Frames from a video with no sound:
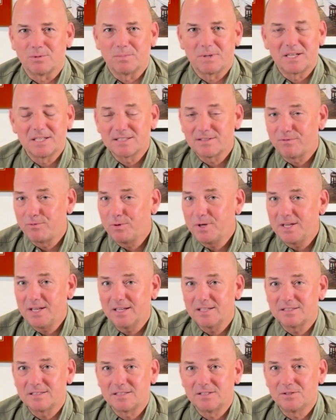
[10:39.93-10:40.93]
Because if we
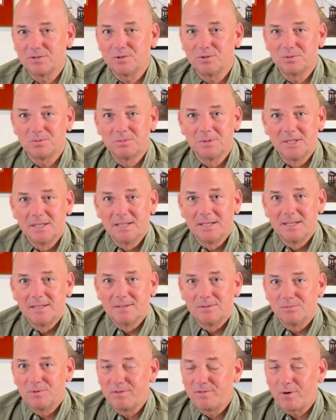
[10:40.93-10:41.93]
get to,
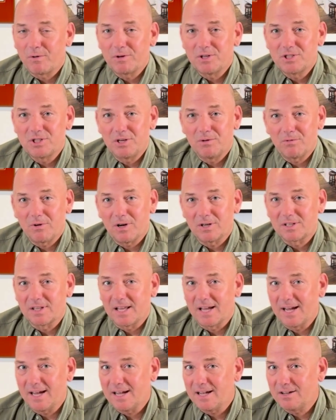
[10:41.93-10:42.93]
we've already sheetrocked the
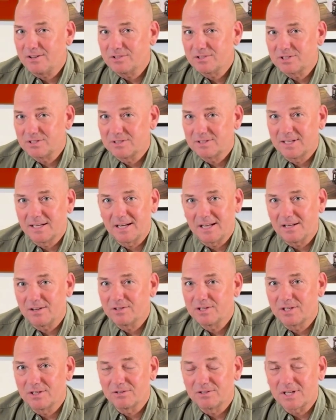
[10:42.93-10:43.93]
house, and I
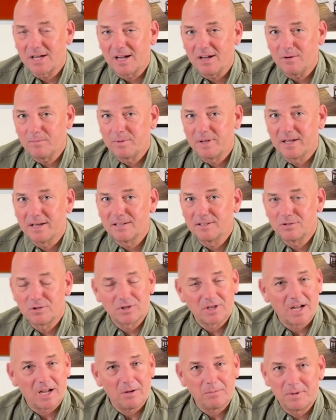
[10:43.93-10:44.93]
look at your tile plan and your
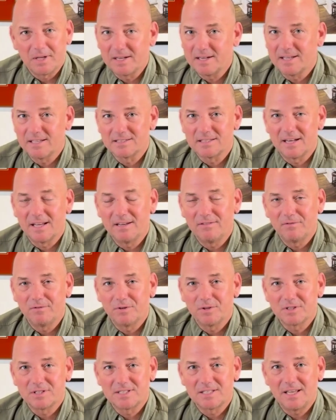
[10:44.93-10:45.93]
tile plan has an
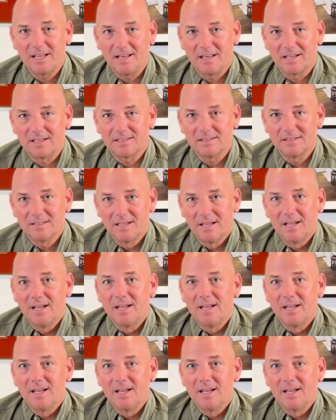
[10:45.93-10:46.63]
8-foot ceiling,